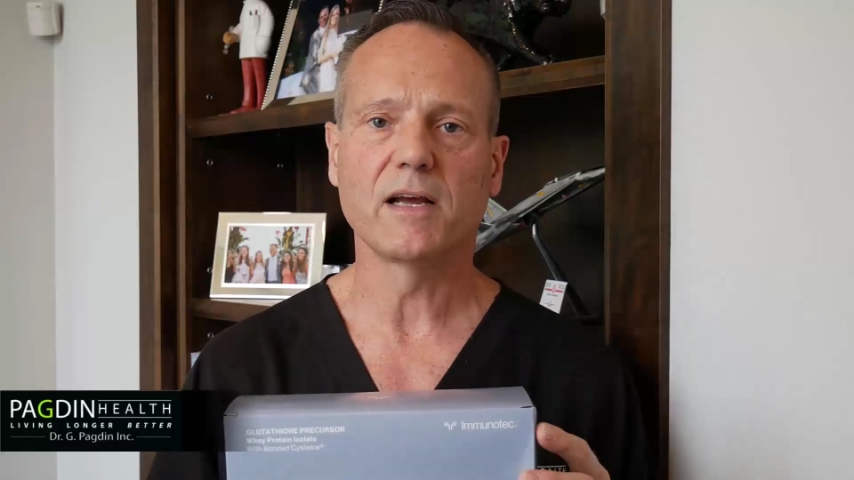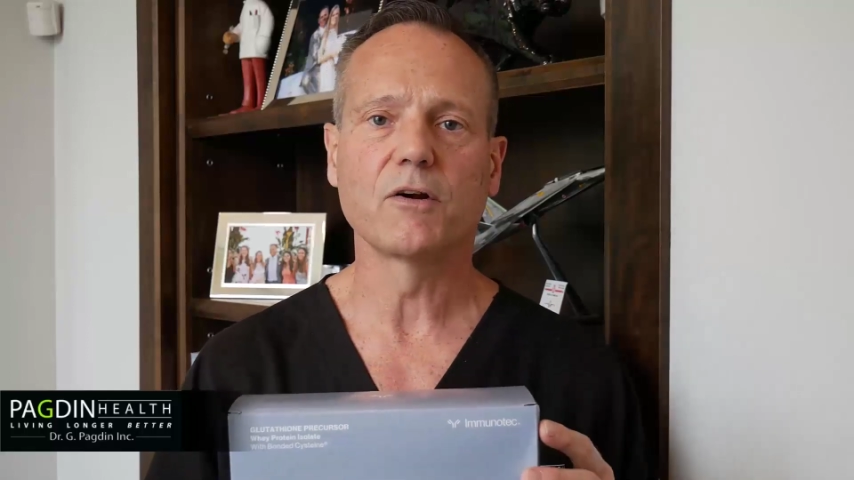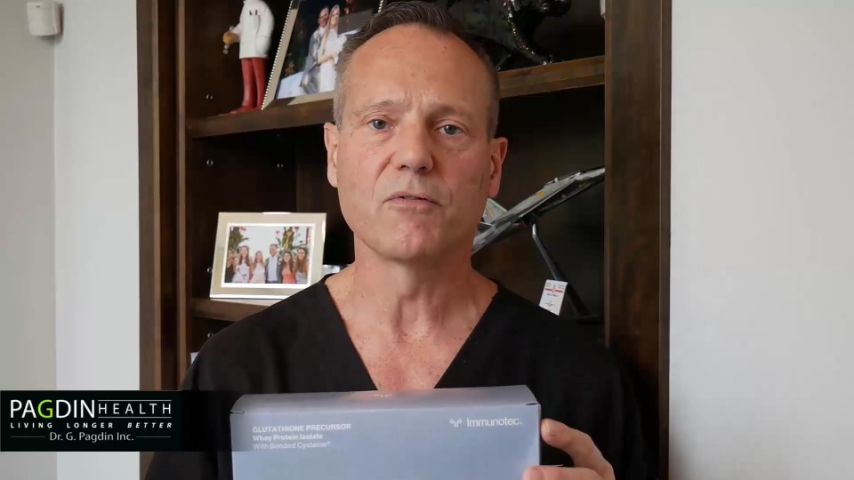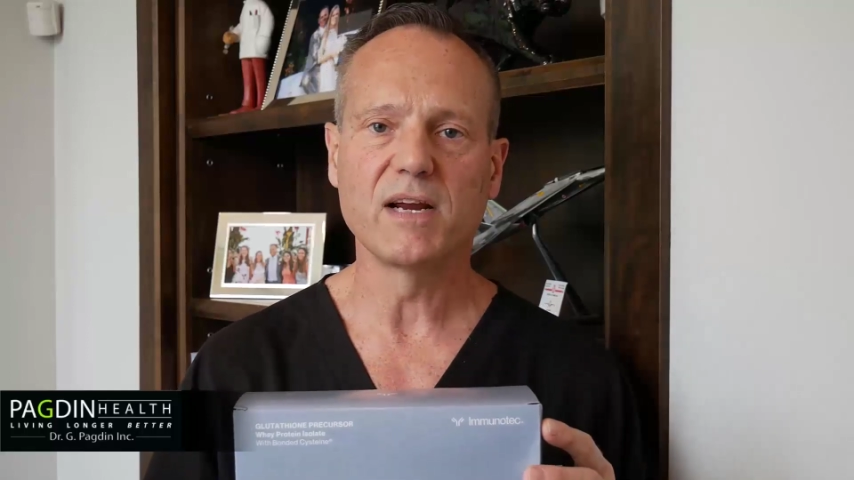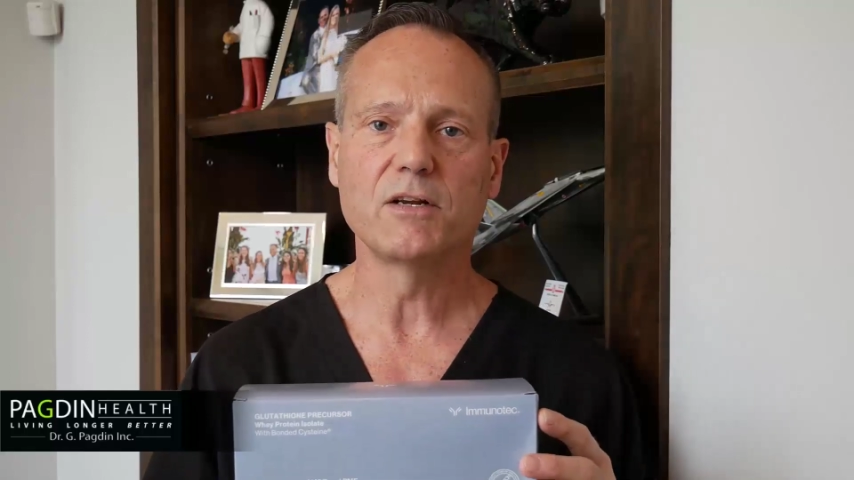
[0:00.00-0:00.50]
a
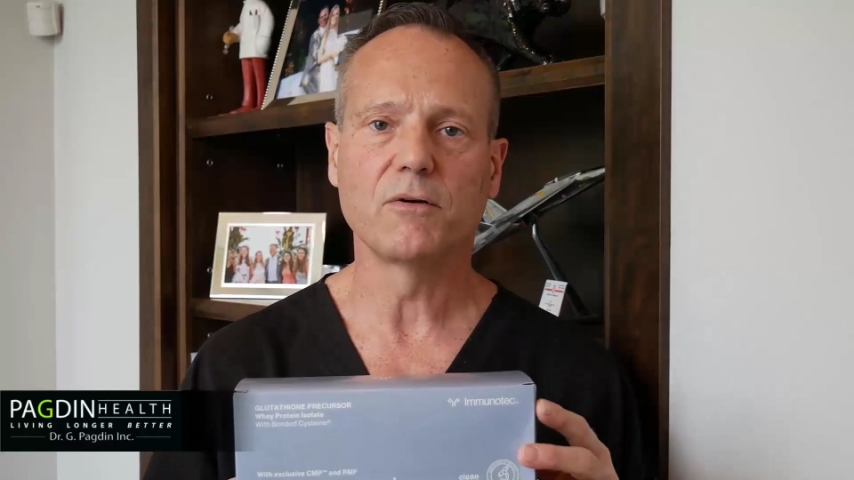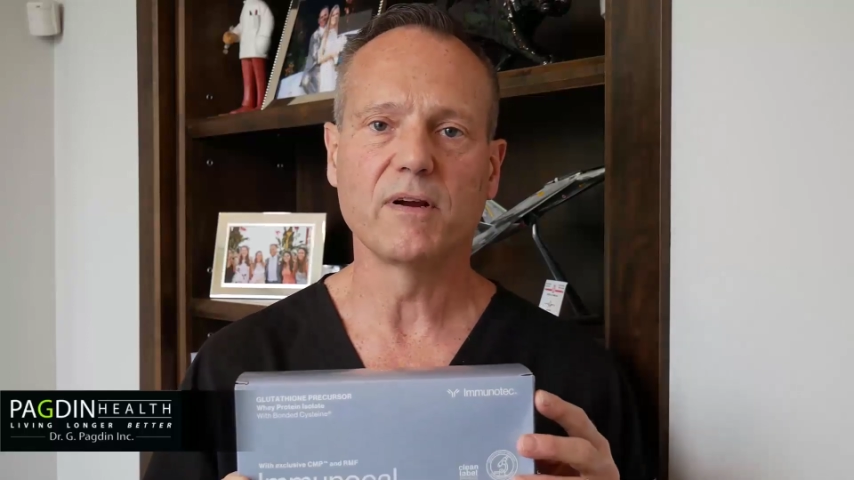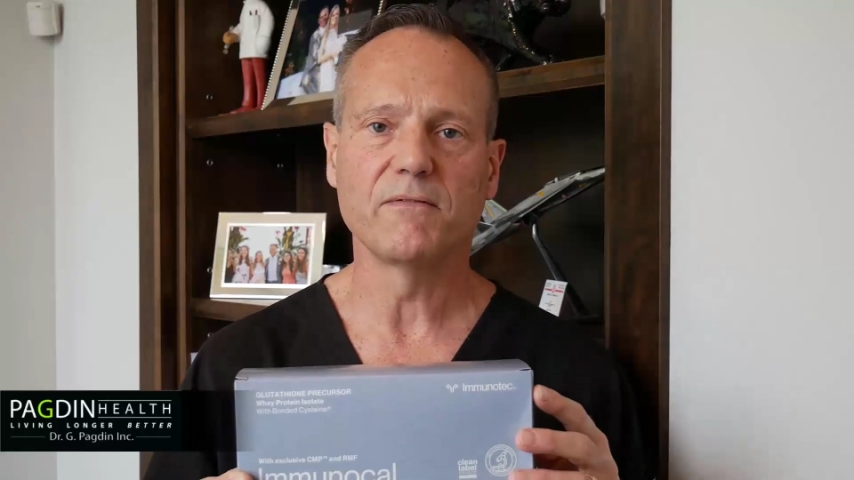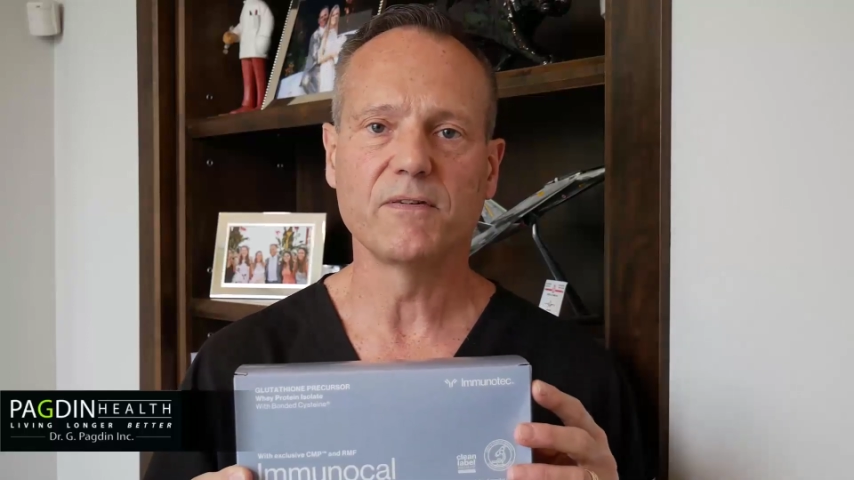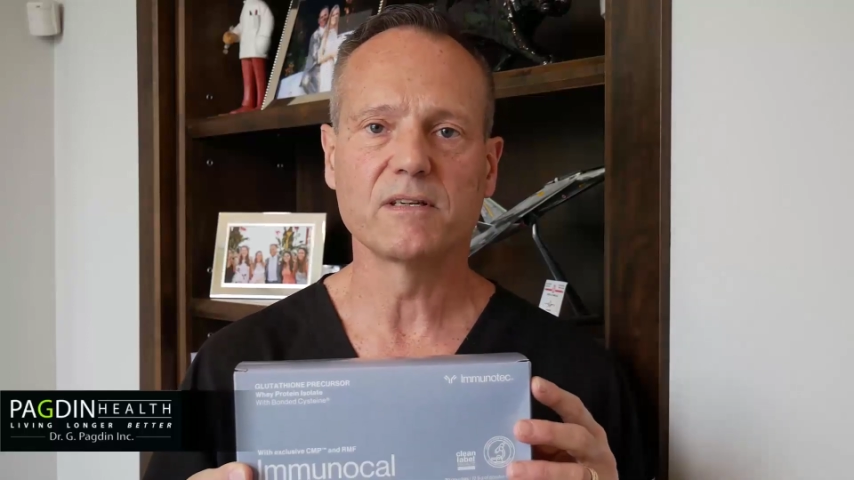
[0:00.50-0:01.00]
great
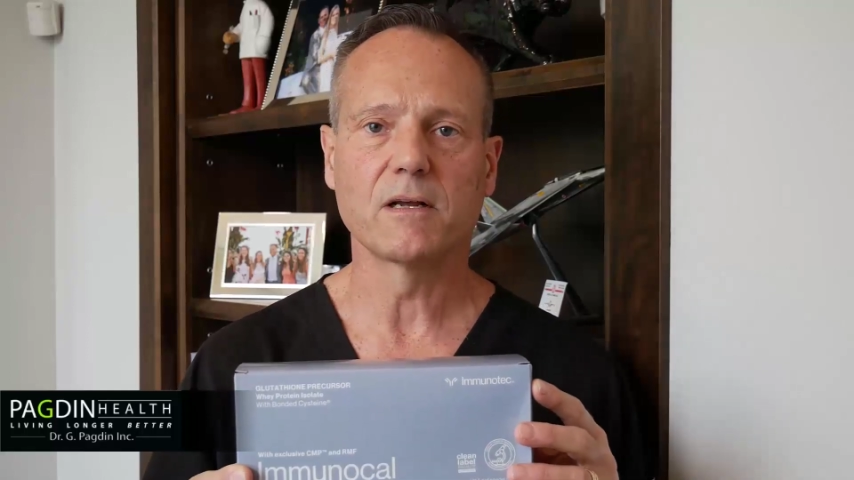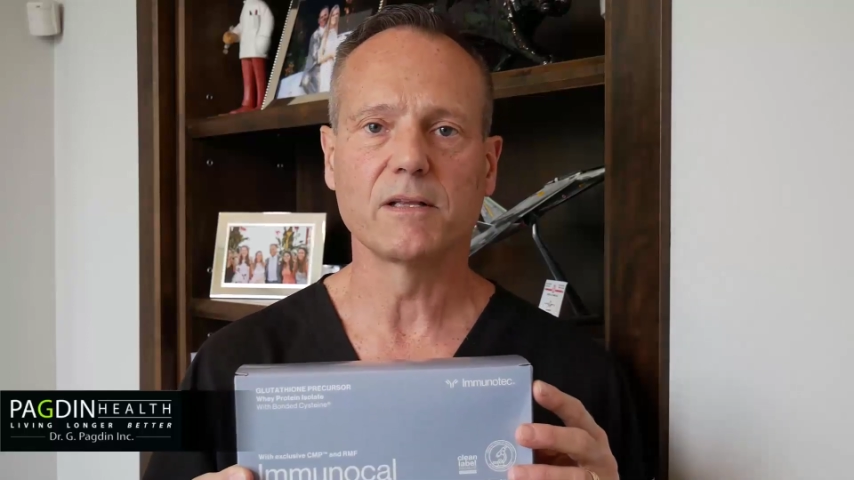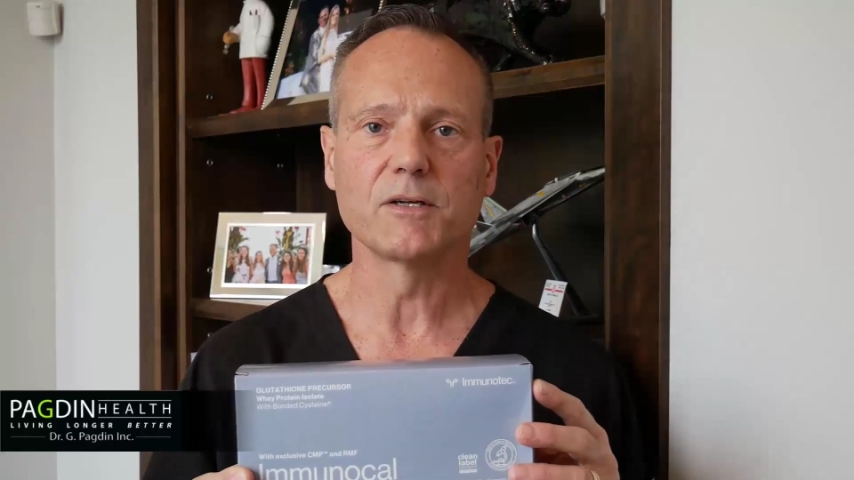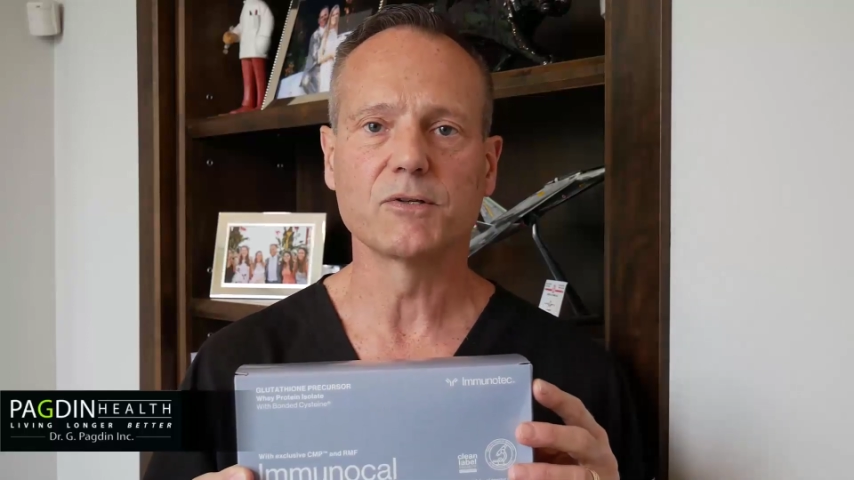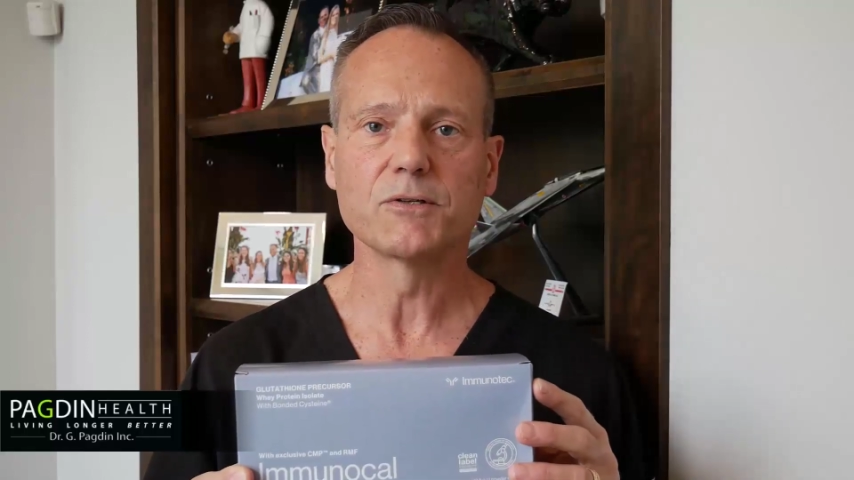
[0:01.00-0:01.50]
degree of physical
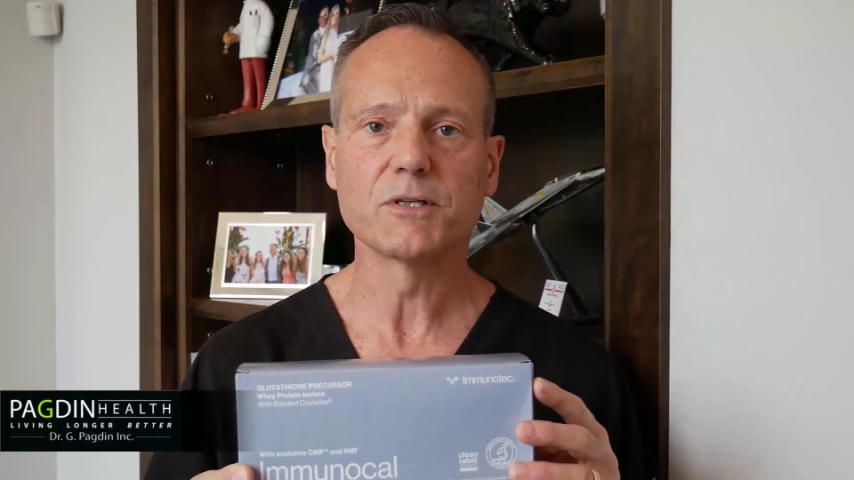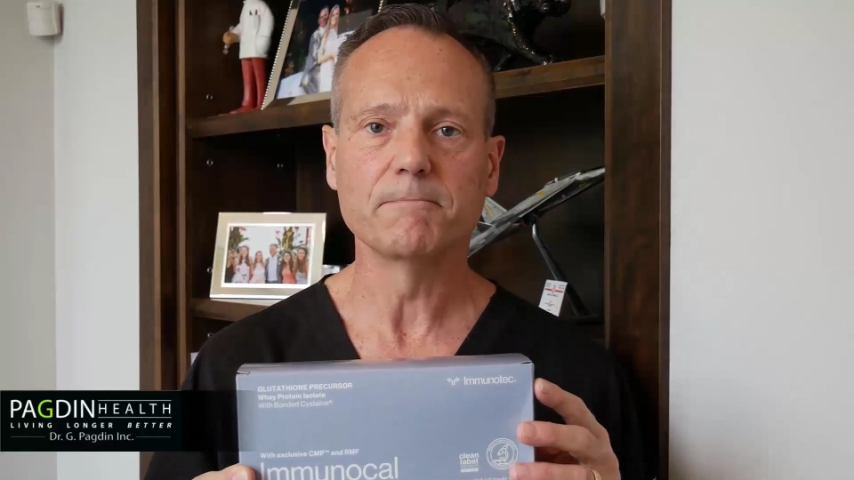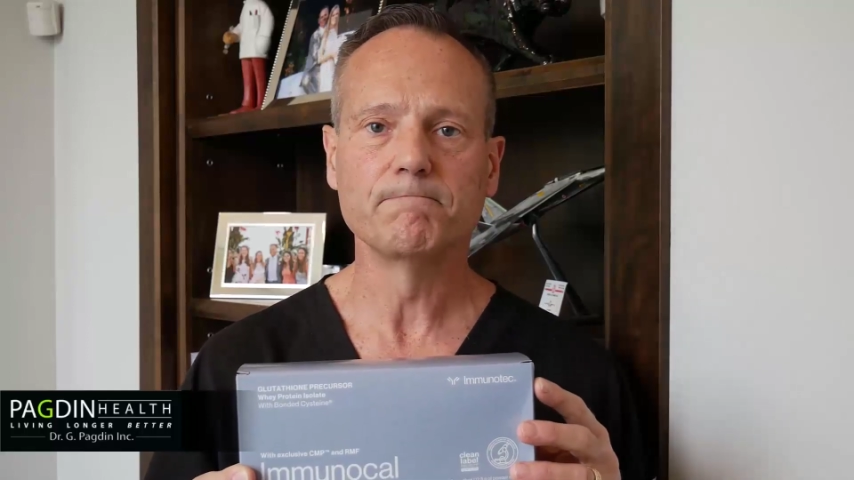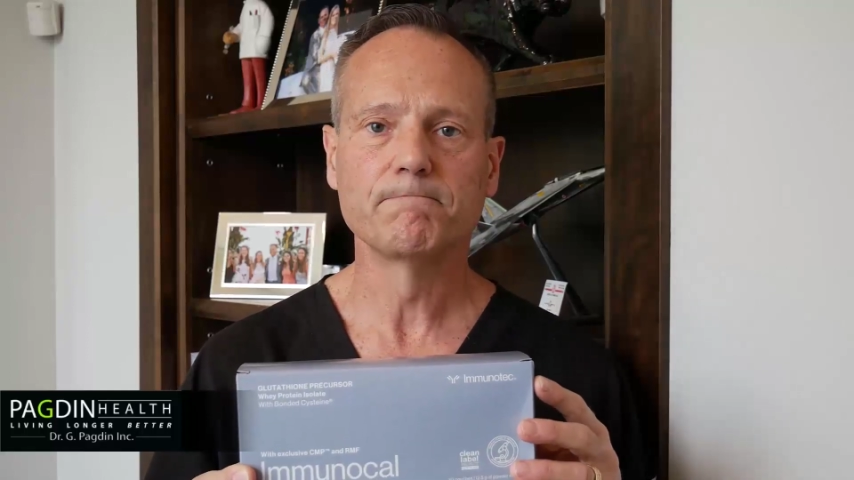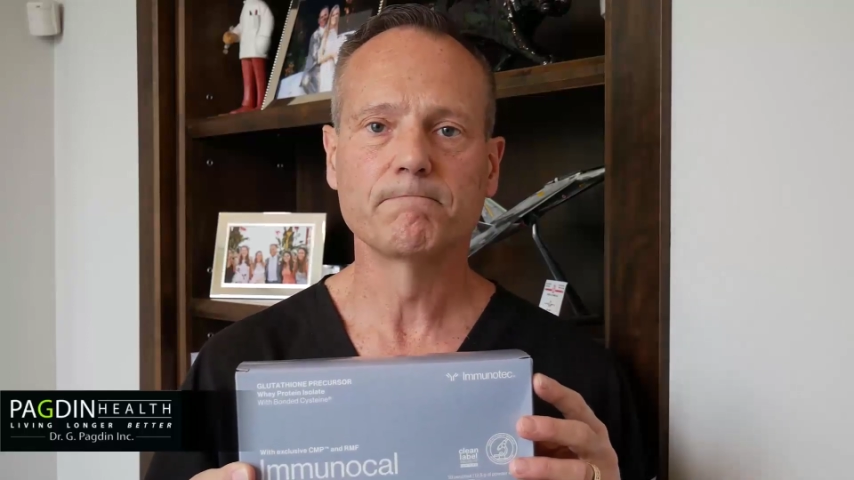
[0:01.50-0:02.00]
exertion.